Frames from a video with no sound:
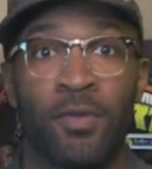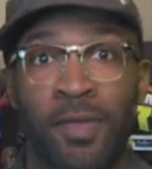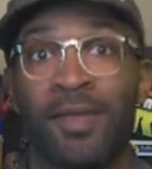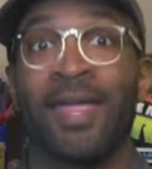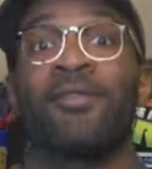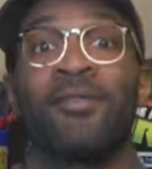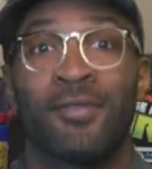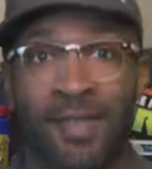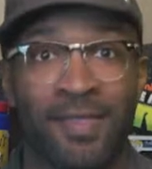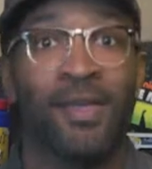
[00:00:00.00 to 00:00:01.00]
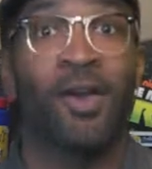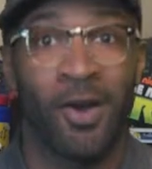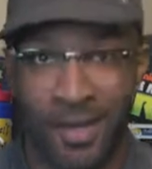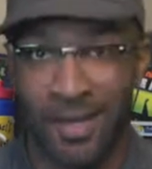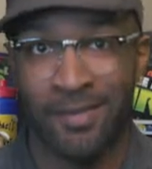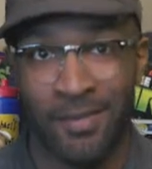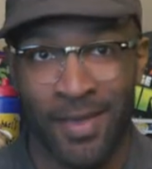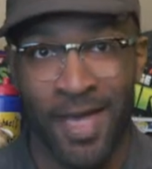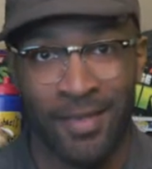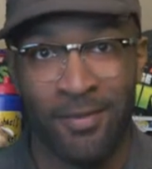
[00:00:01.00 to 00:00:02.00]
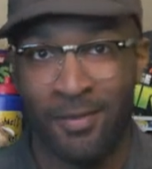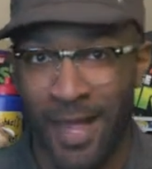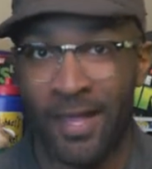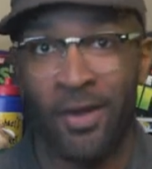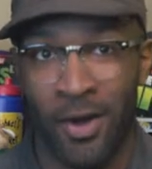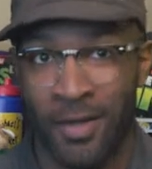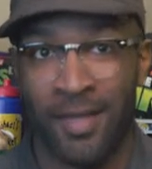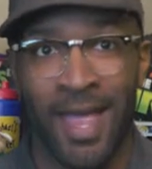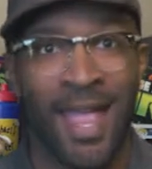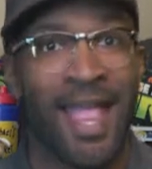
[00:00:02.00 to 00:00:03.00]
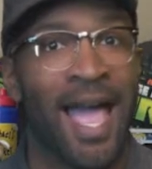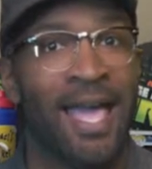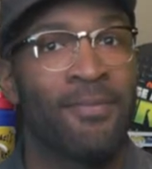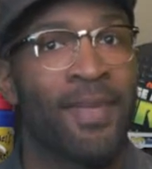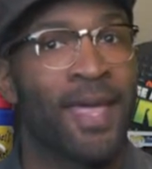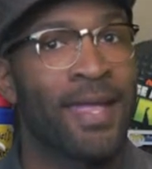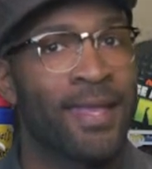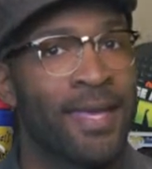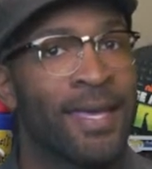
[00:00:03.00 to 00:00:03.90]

to the Lanterns in the Garden exhibit at the Botanic Garden and I made